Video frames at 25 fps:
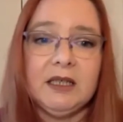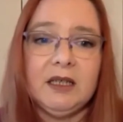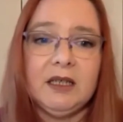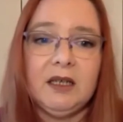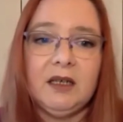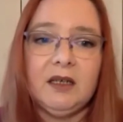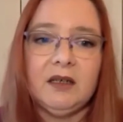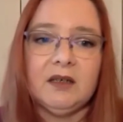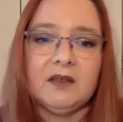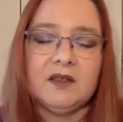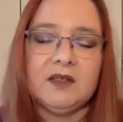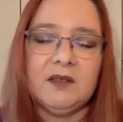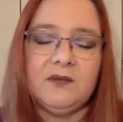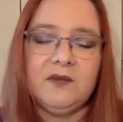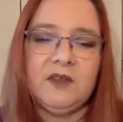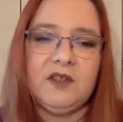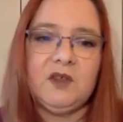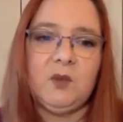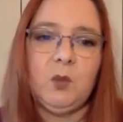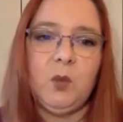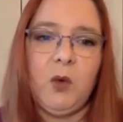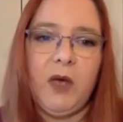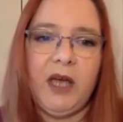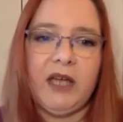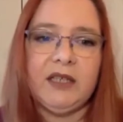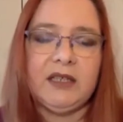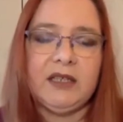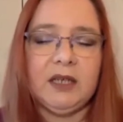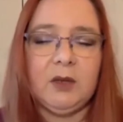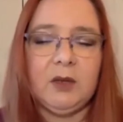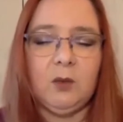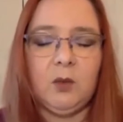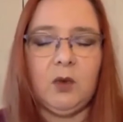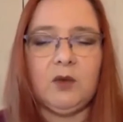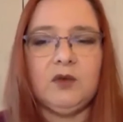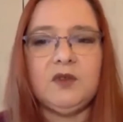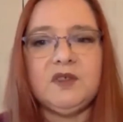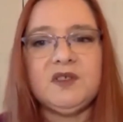because if it's wet, it
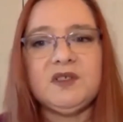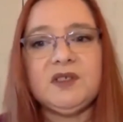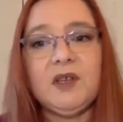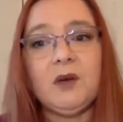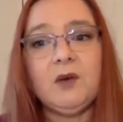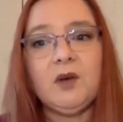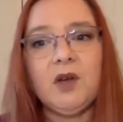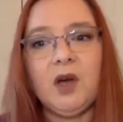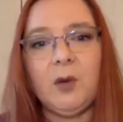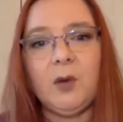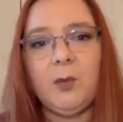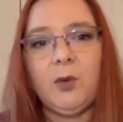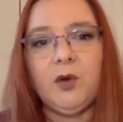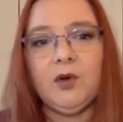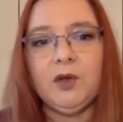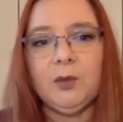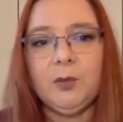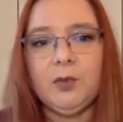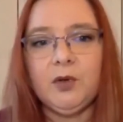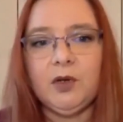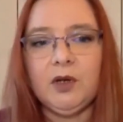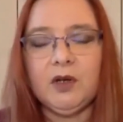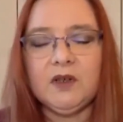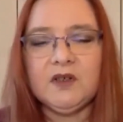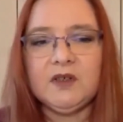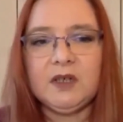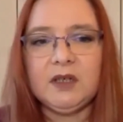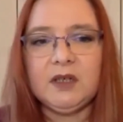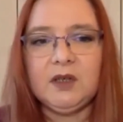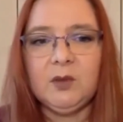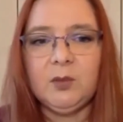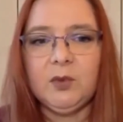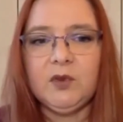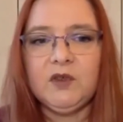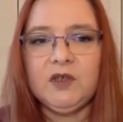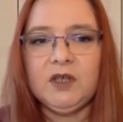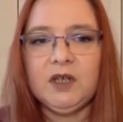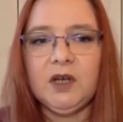won't soak up all the products that you're
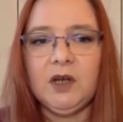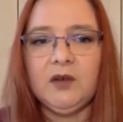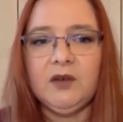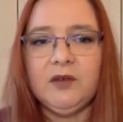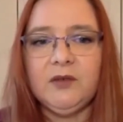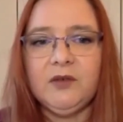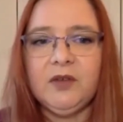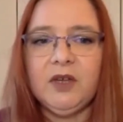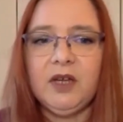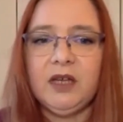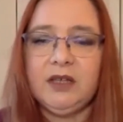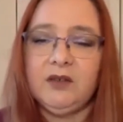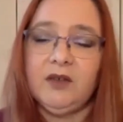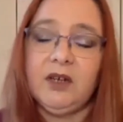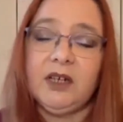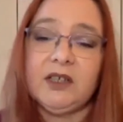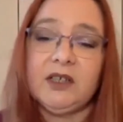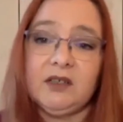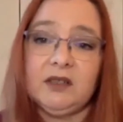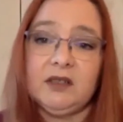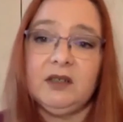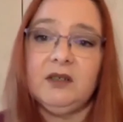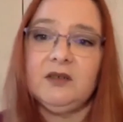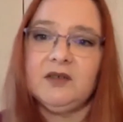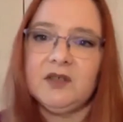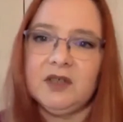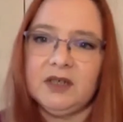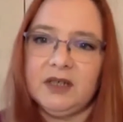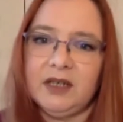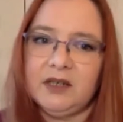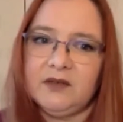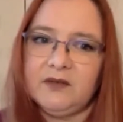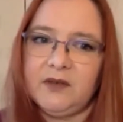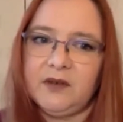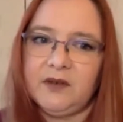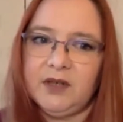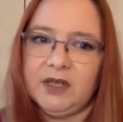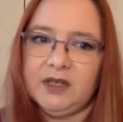putting on, and you're actually using less
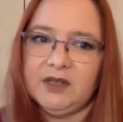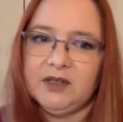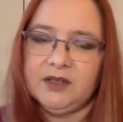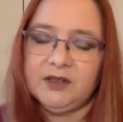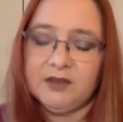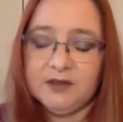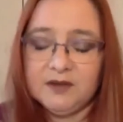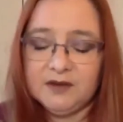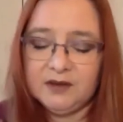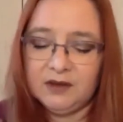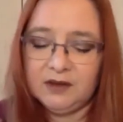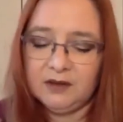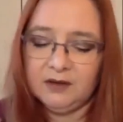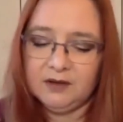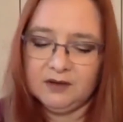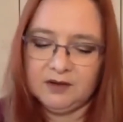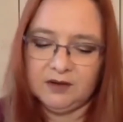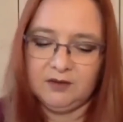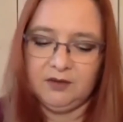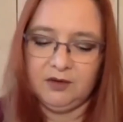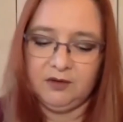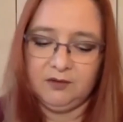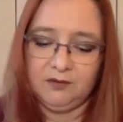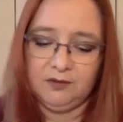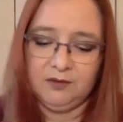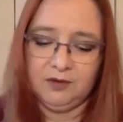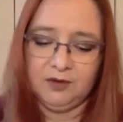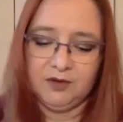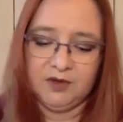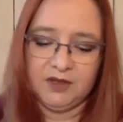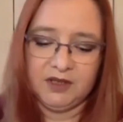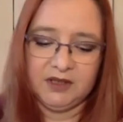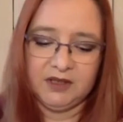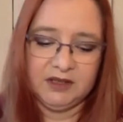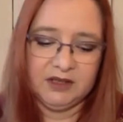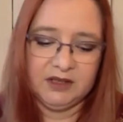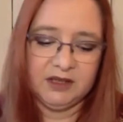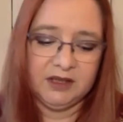foundation. So it's a good
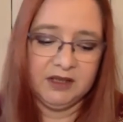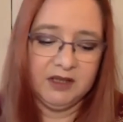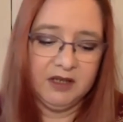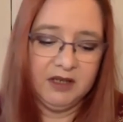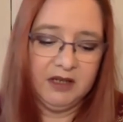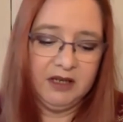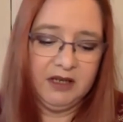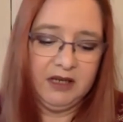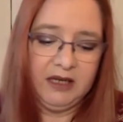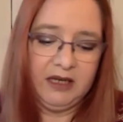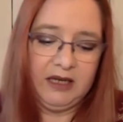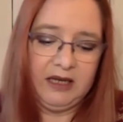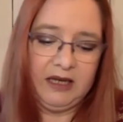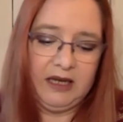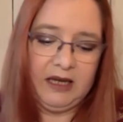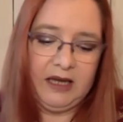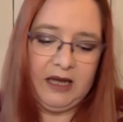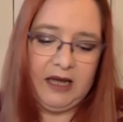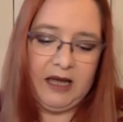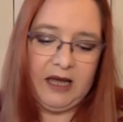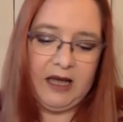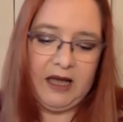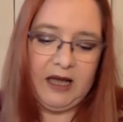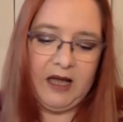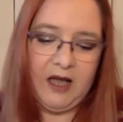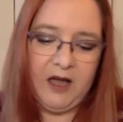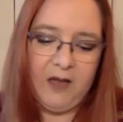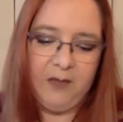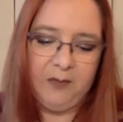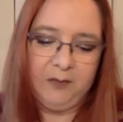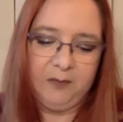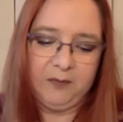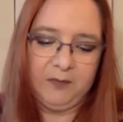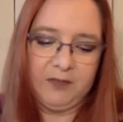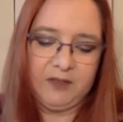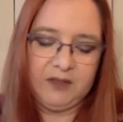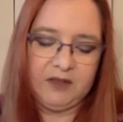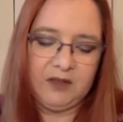idea.
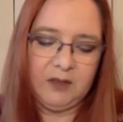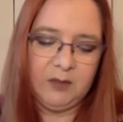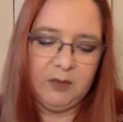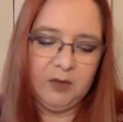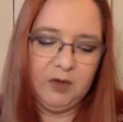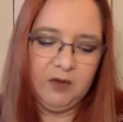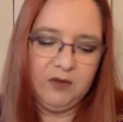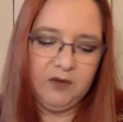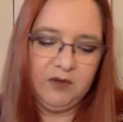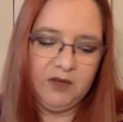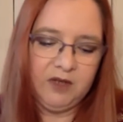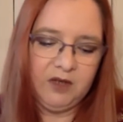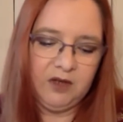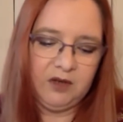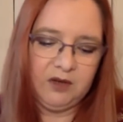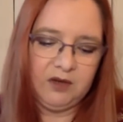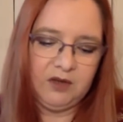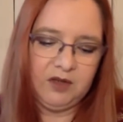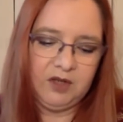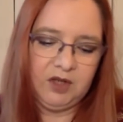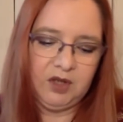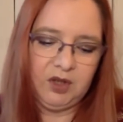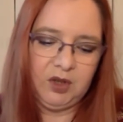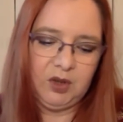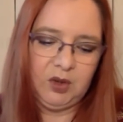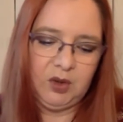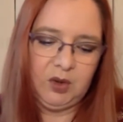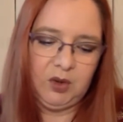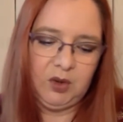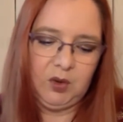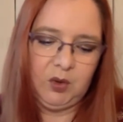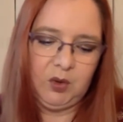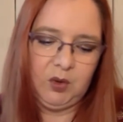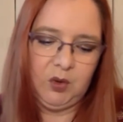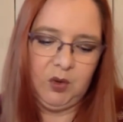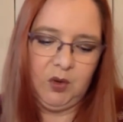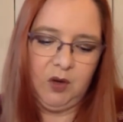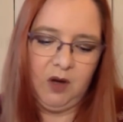So moving on to
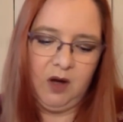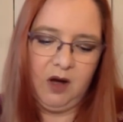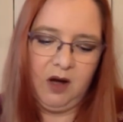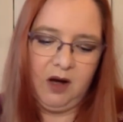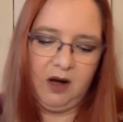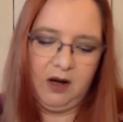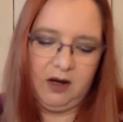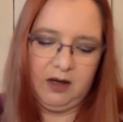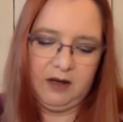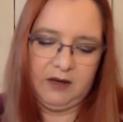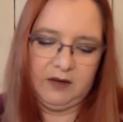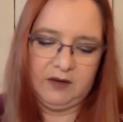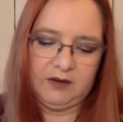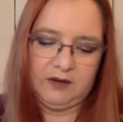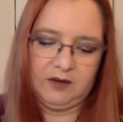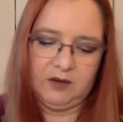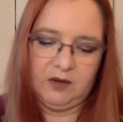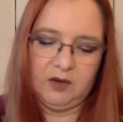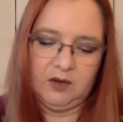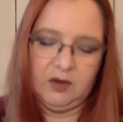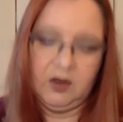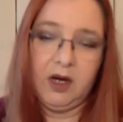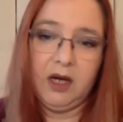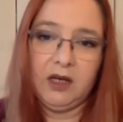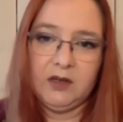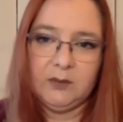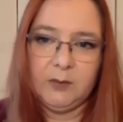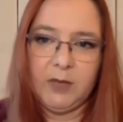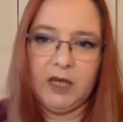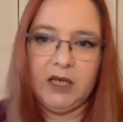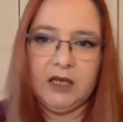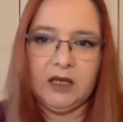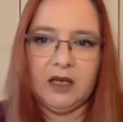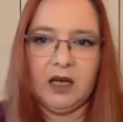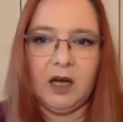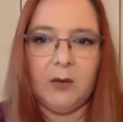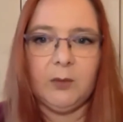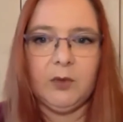your eyes. So your eye
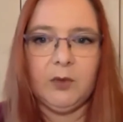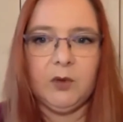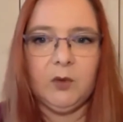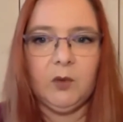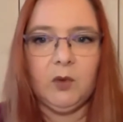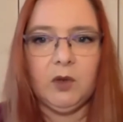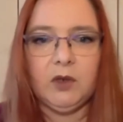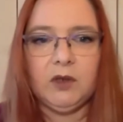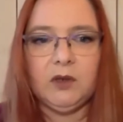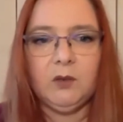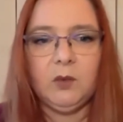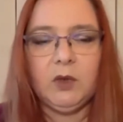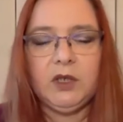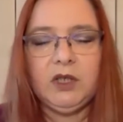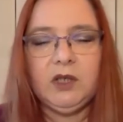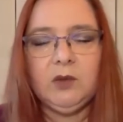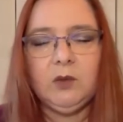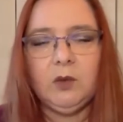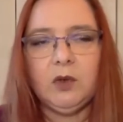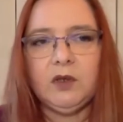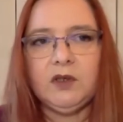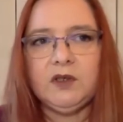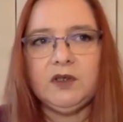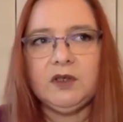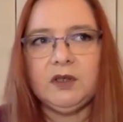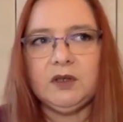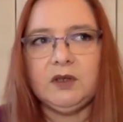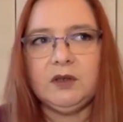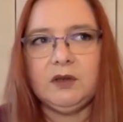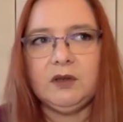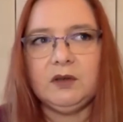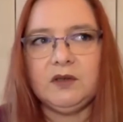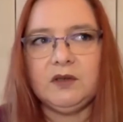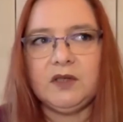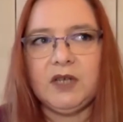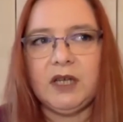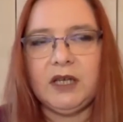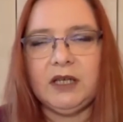makeup, when you want to
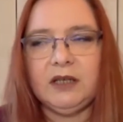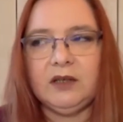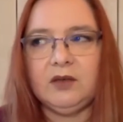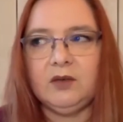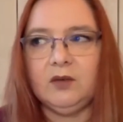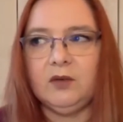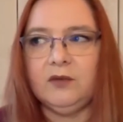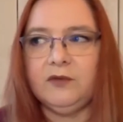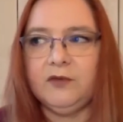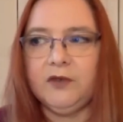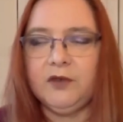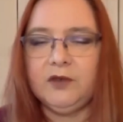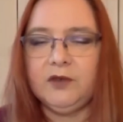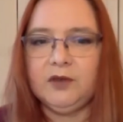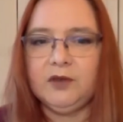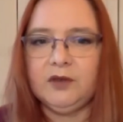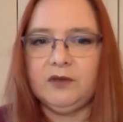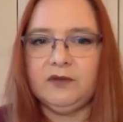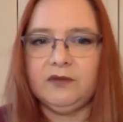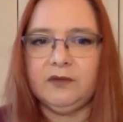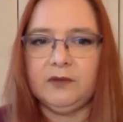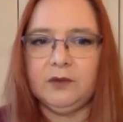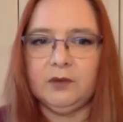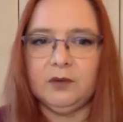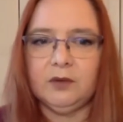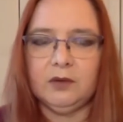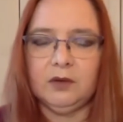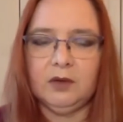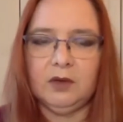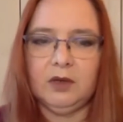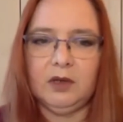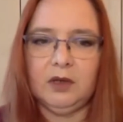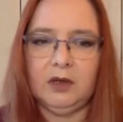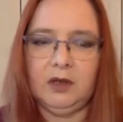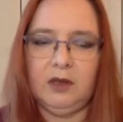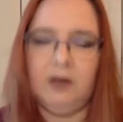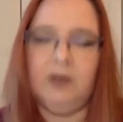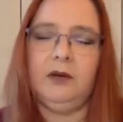take your photo for
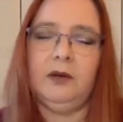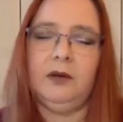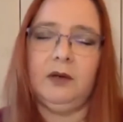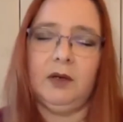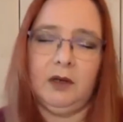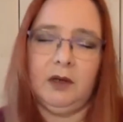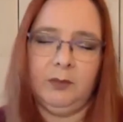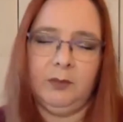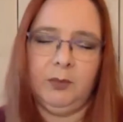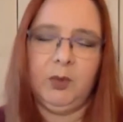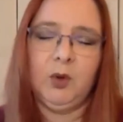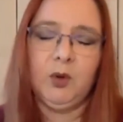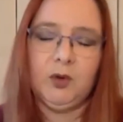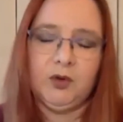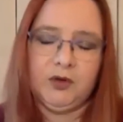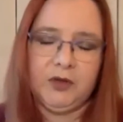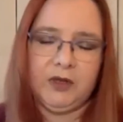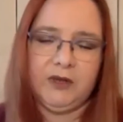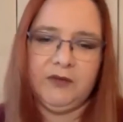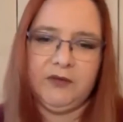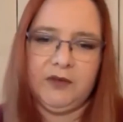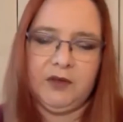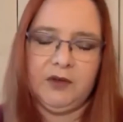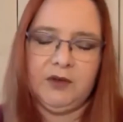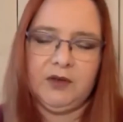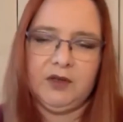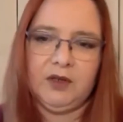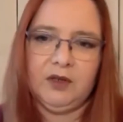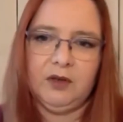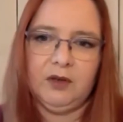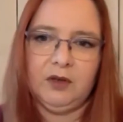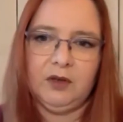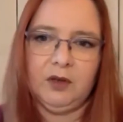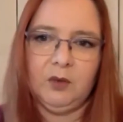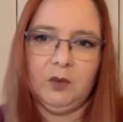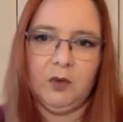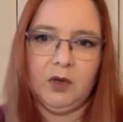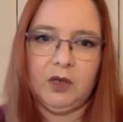a portrait photo,
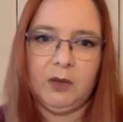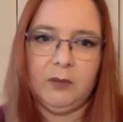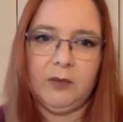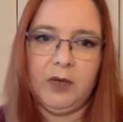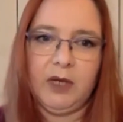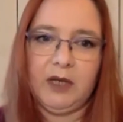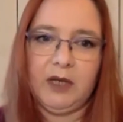you want to